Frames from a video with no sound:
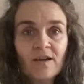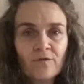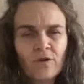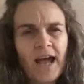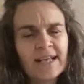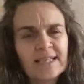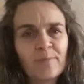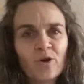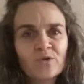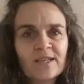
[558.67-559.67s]

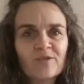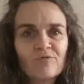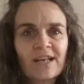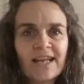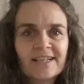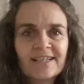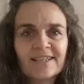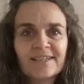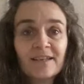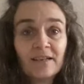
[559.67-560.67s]

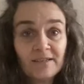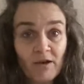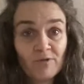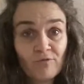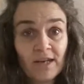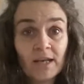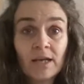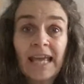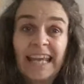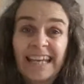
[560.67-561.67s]
antibiotic-related
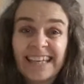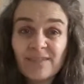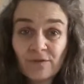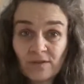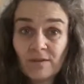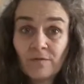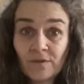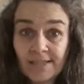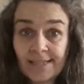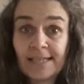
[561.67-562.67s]
diarrhea, even
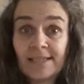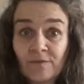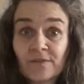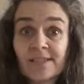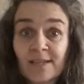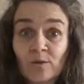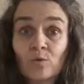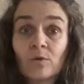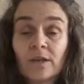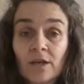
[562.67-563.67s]
for C.
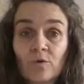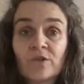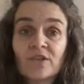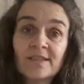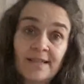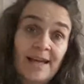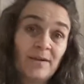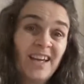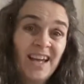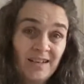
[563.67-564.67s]
difficile, which is
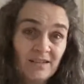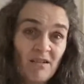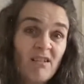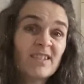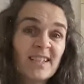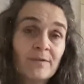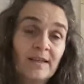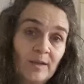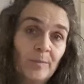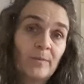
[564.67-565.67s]
that nasty
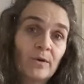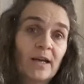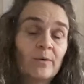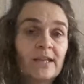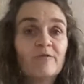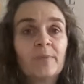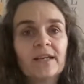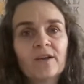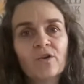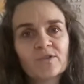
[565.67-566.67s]
thing that people get when they've
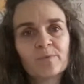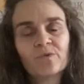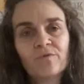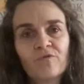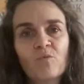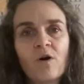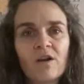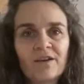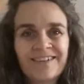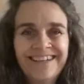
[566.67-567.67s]
been in hospital for a
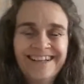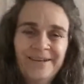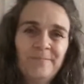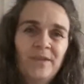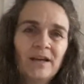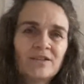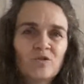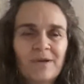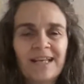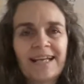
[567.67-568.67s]
while and
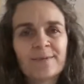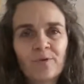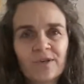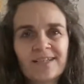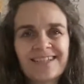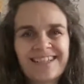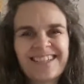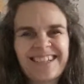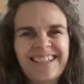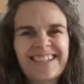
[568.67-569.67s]
too many antibiotics, and
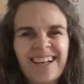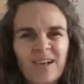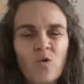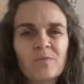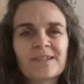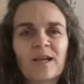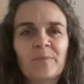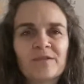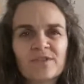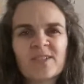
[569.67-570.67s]
it's like almost like a
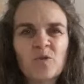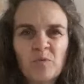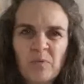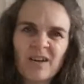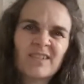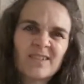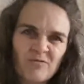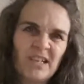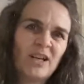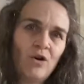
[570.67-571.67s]
bit of a superbug that's
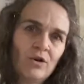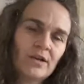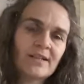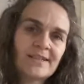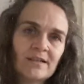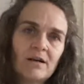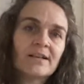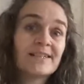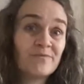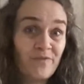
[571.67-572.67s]
really colonized the gut,
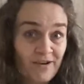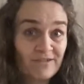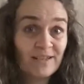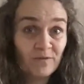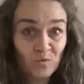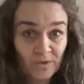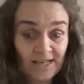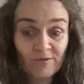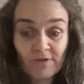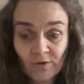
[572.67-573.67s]
and it's very difficult to
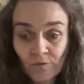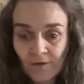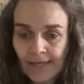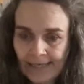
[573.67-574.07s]
get rid of.